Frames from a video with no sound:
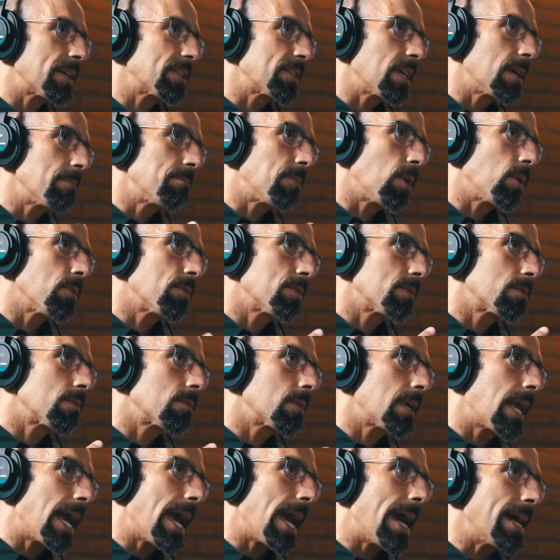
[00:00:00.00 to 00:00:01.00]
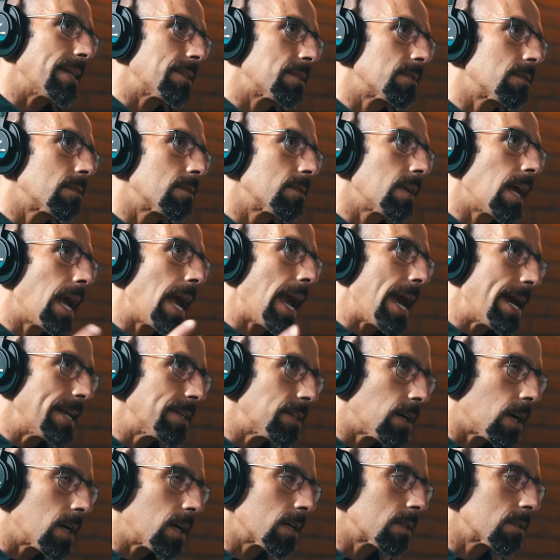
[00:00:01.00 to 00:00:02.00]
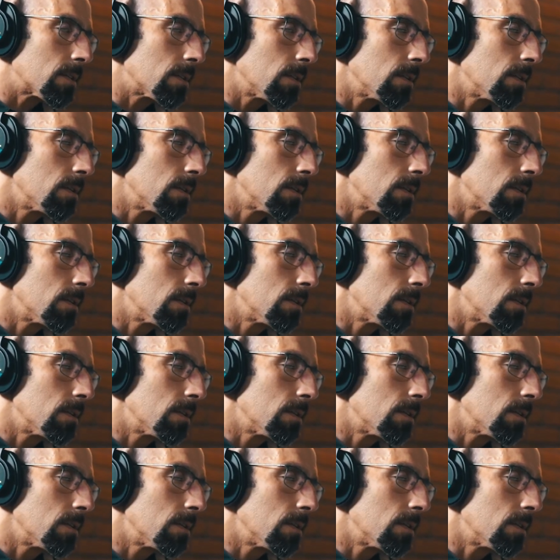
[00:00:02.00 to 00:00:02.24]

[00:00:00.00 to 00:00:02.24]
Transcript: on both cats and dogs?